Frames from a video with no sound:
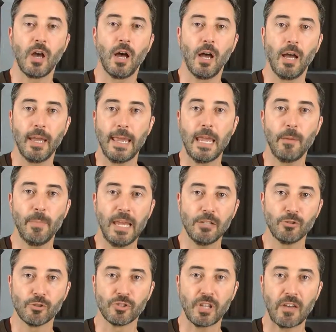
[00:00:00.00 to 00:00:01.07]
A
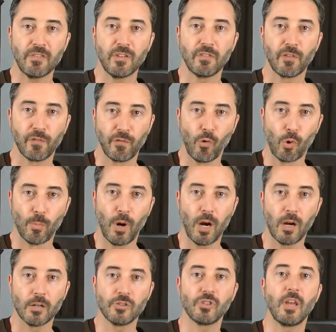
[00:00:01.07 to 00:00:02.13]
major 7 for 4
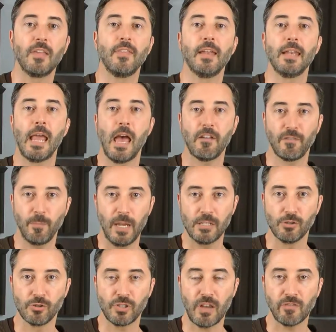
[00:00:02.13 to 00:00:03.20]
bars and then F
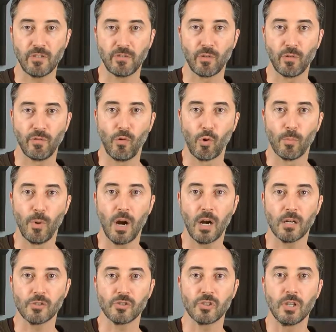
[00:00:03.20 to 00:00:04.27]
major 7 for 4
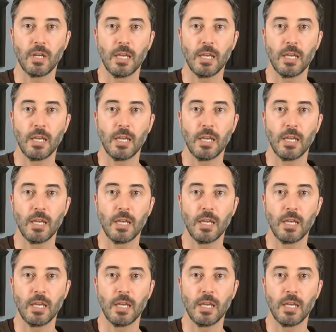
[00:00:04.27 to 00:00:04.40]
bars.